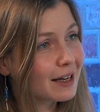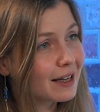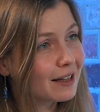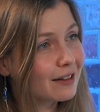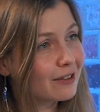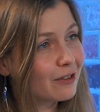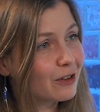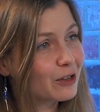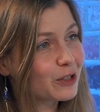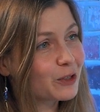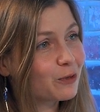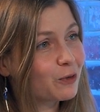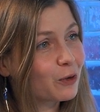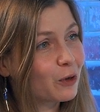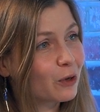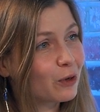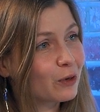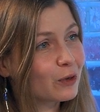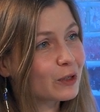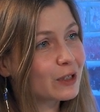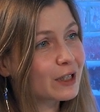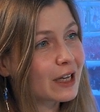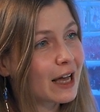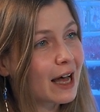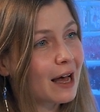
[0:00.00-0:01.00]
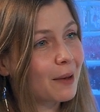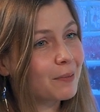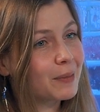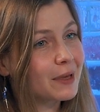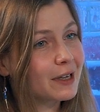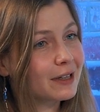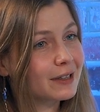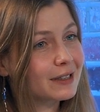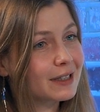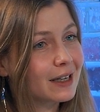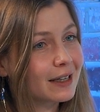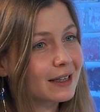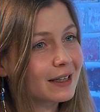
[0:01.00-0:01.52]
Those folks are
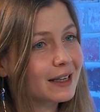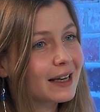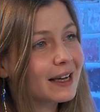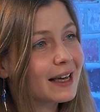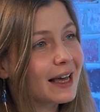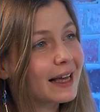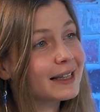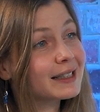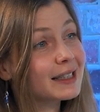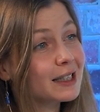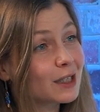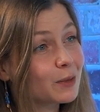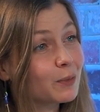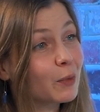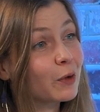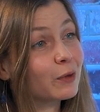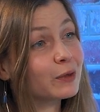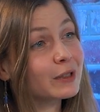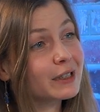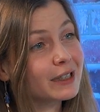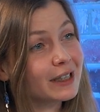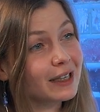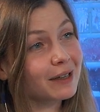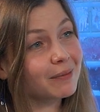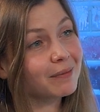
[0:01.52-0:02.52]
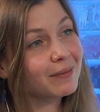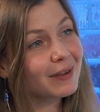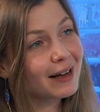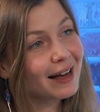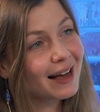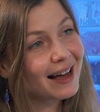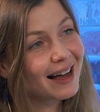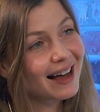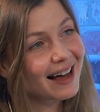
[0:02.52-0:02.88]
building, it's a small team,